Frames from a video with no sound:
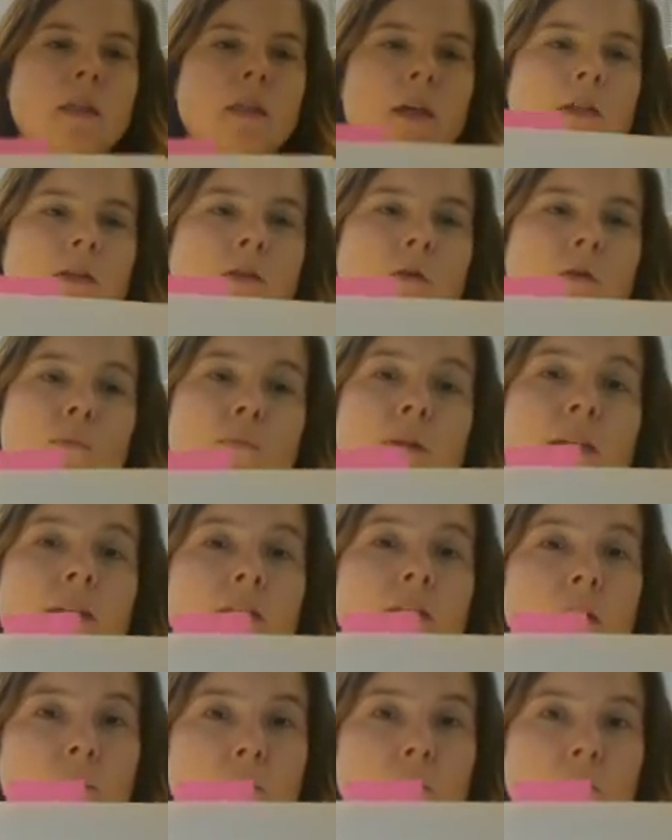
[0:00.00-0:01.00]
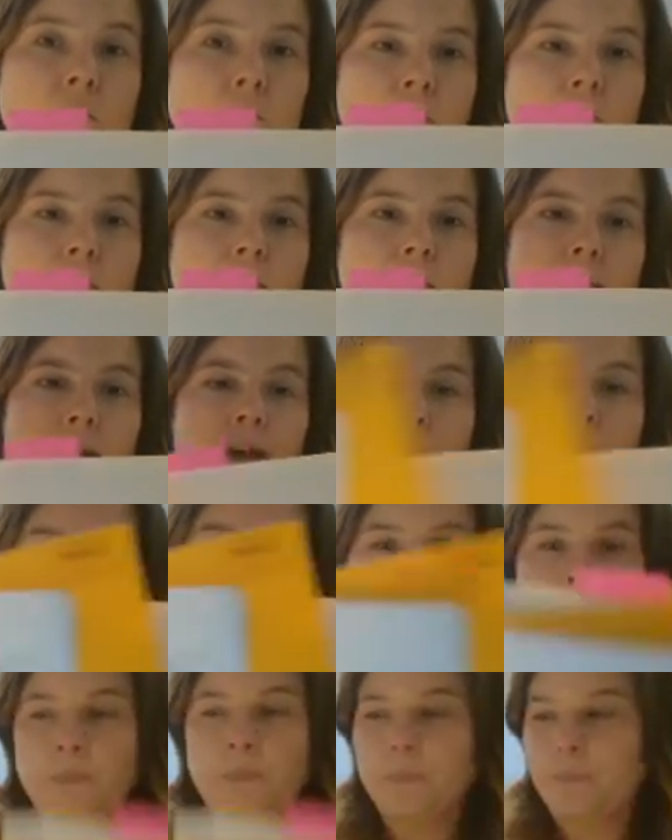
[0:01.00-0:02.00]
This only some students
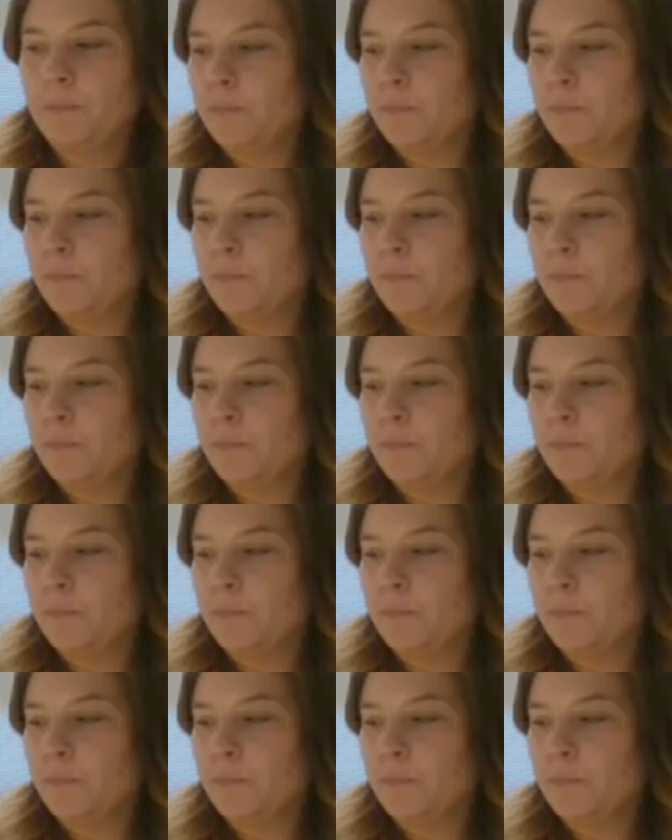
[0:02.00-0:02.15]
have.